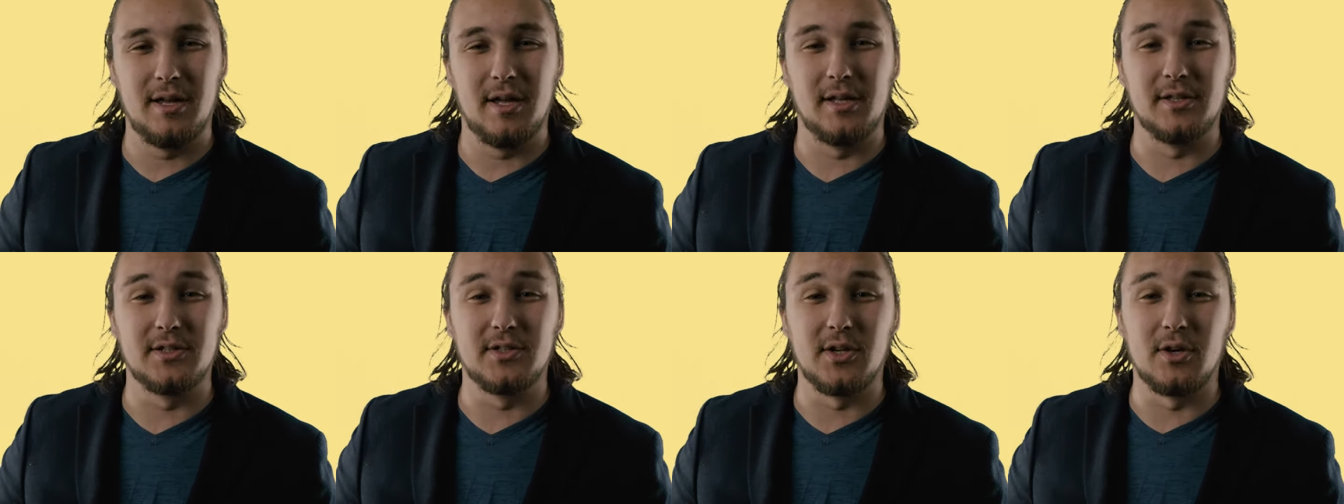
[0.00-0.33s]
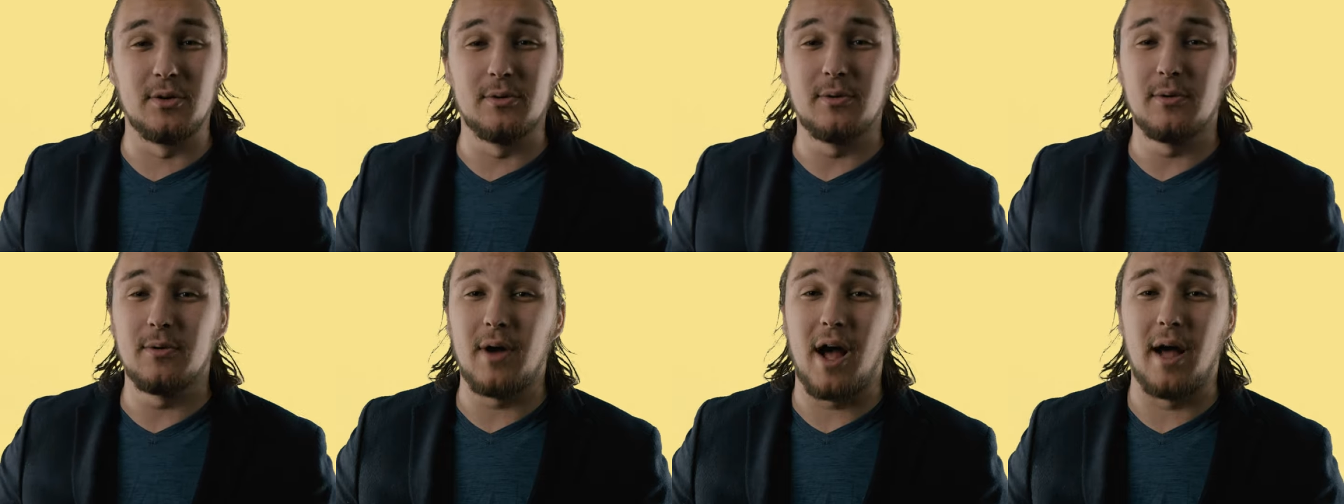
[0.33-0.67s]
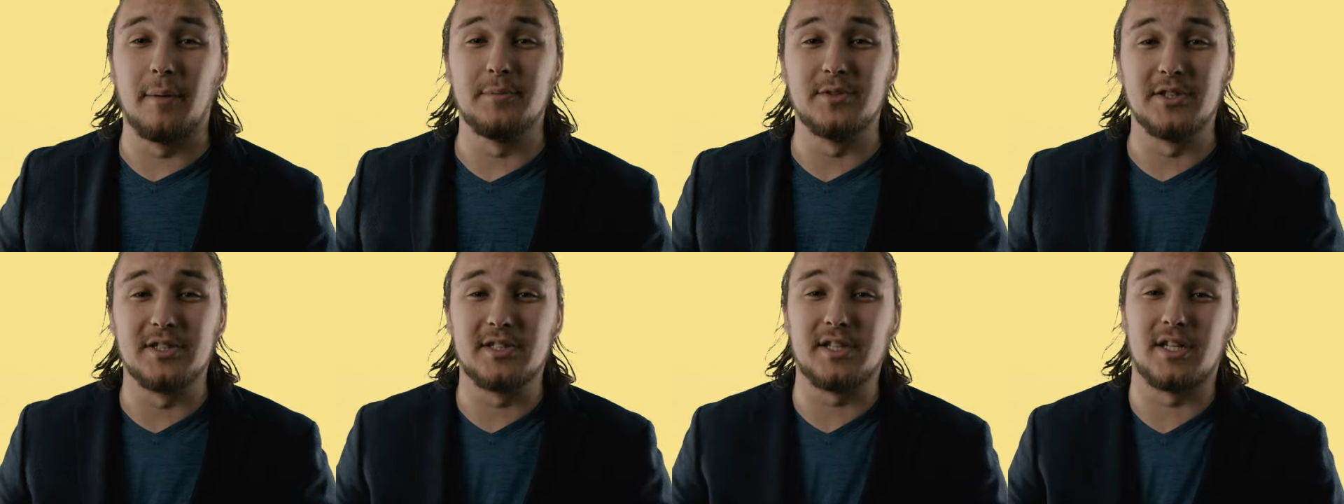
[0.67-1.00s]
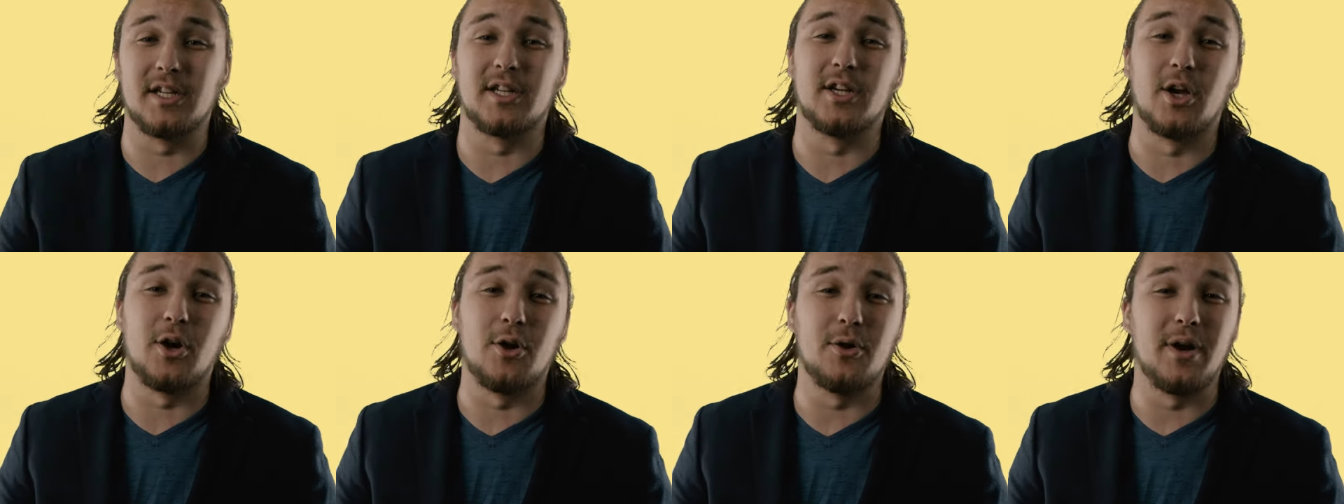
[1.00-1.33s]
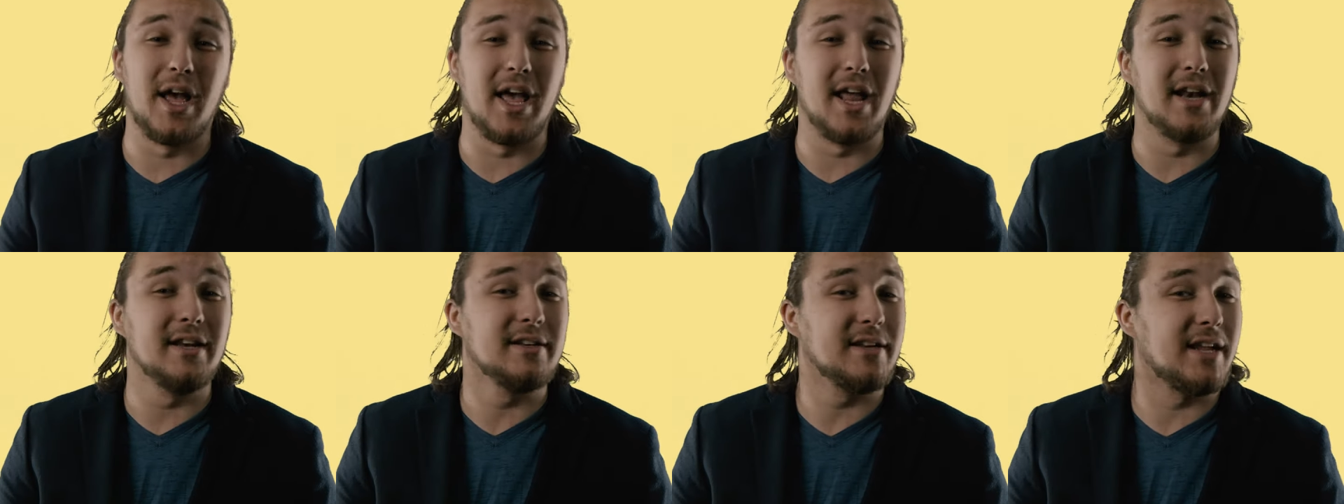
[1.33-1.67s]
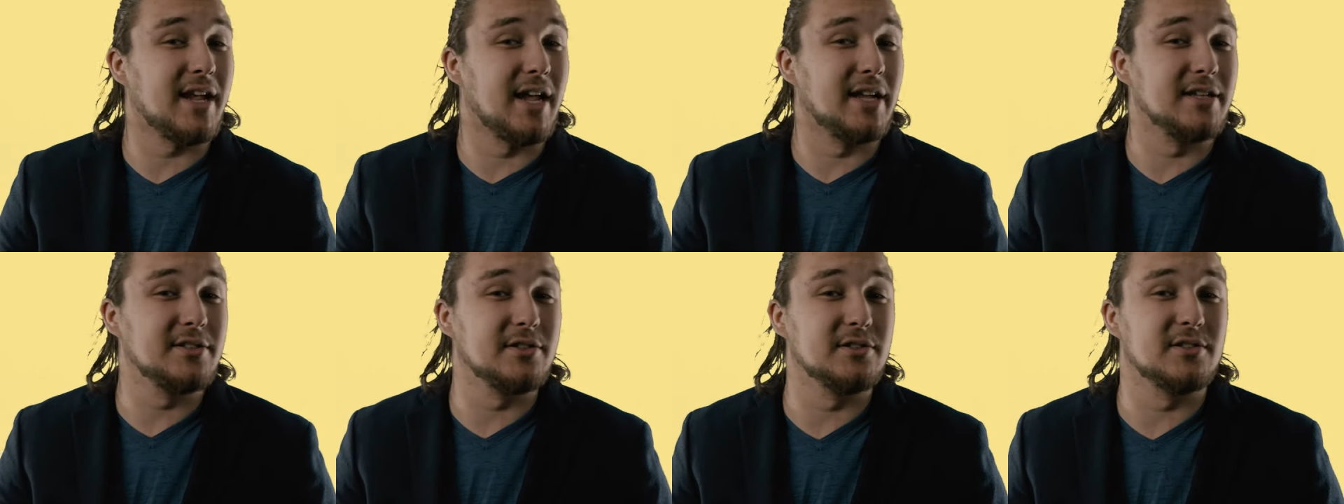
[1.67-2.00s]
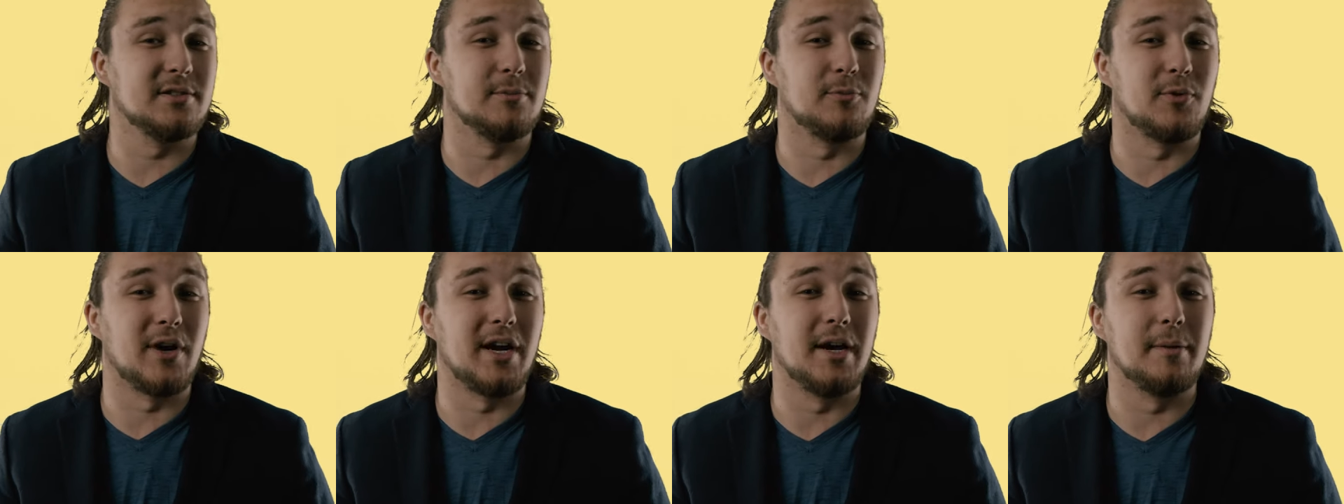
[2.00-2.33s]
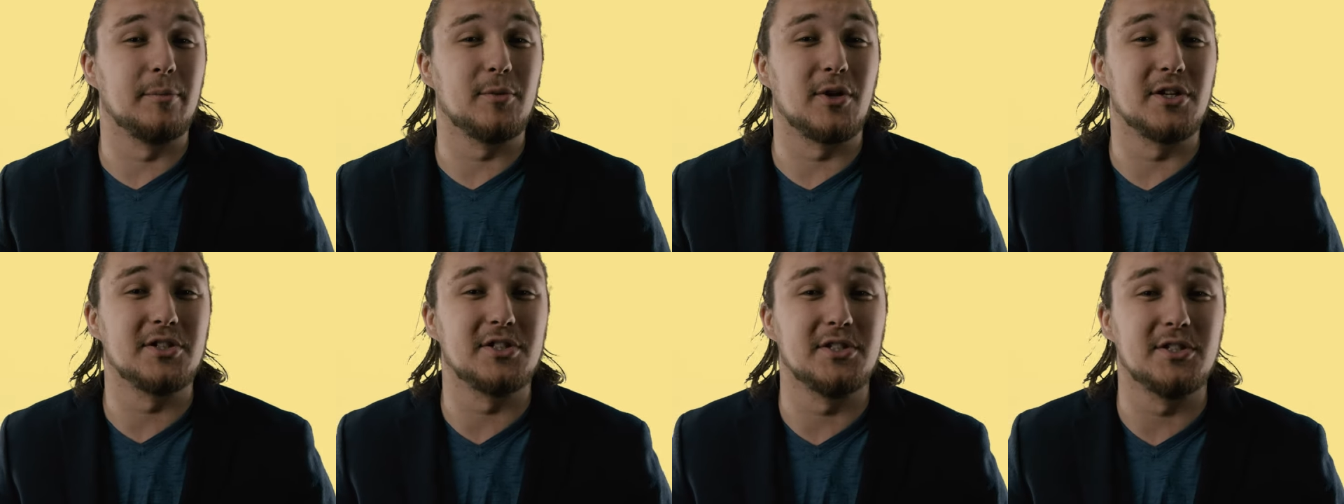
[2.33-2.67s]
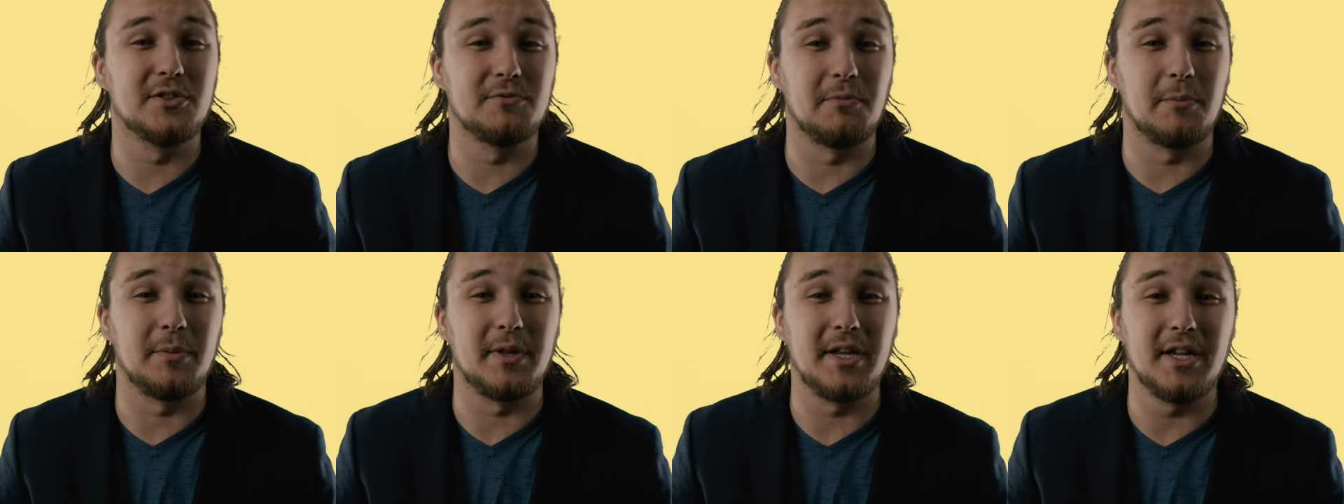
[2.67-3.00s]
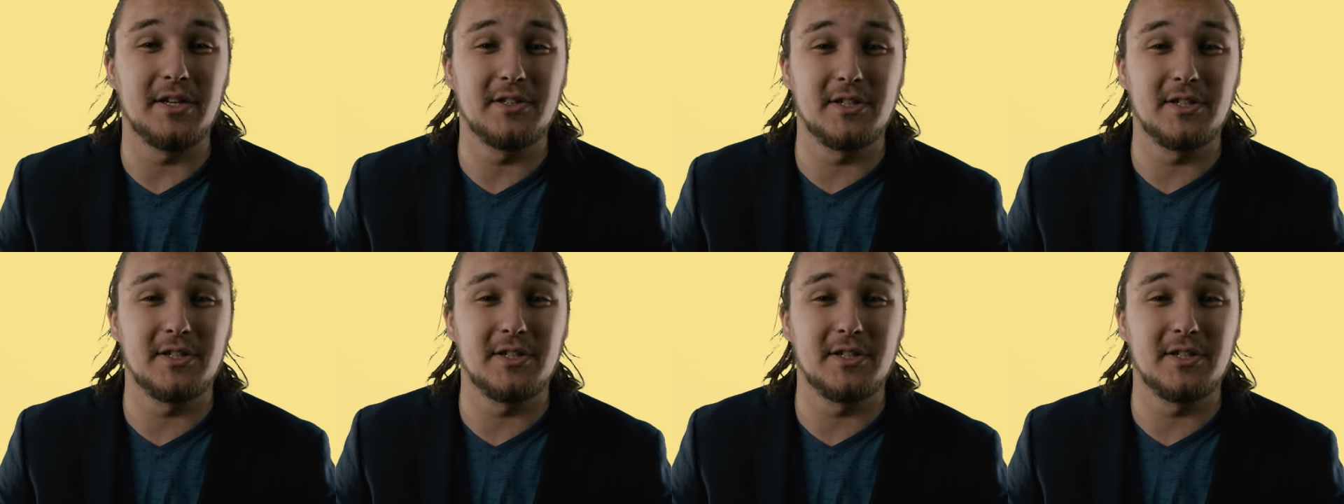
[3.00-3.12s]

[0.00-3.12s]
And so, I'm just gonna go ahead and answer some random questions from the